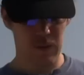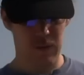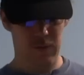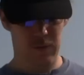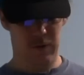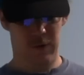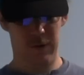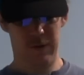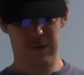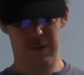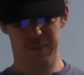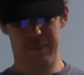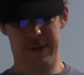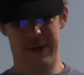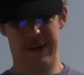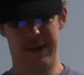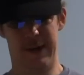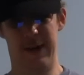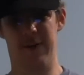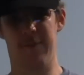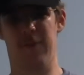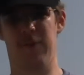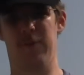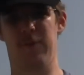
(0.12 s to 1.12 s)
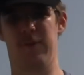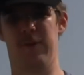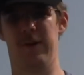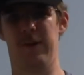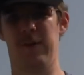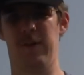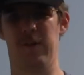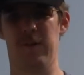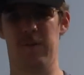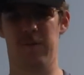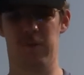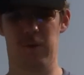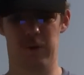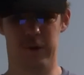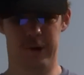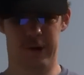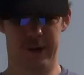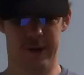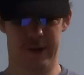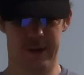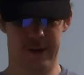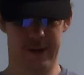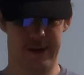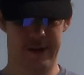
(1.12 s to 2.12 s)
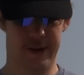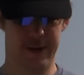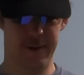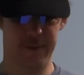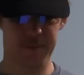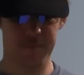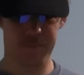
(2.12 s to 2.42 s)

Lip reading: Welcome back, everyone, to the Floridian Guy.